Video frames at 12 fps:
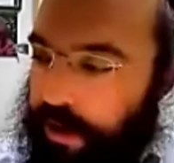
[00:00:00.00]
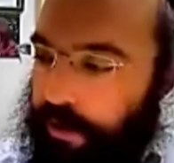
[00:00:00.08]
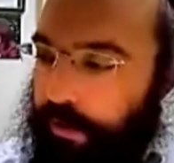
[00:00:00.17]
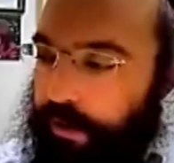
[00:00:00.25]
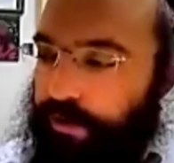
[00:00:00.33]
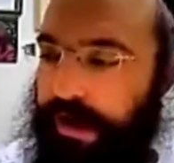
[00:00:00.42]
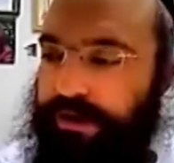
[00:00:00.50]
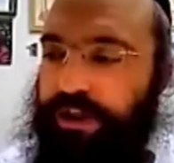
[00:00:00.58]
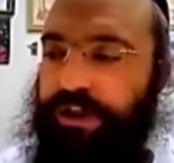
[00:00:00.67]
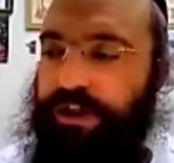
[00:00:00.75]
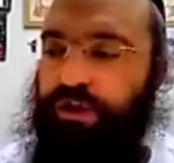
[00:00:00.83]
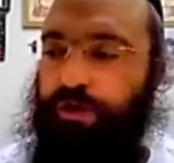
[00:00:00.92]
what
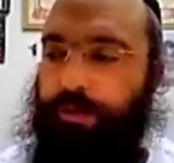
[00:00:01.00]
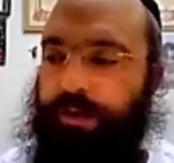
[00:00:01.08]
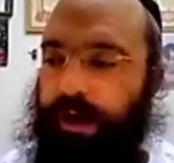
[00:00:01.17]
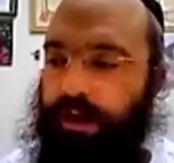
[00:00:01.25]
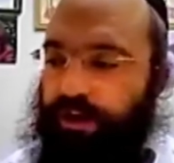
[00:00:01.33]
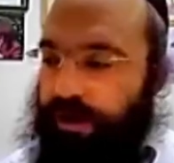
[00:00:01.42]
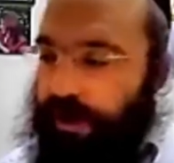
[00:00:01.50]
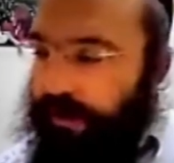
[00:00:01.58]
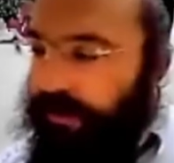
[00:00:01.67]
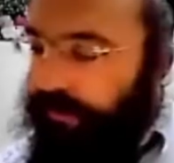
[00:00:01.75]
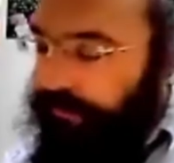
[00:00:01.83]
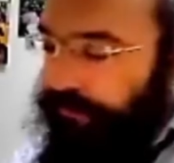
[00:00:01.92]
Rashi's interpretation is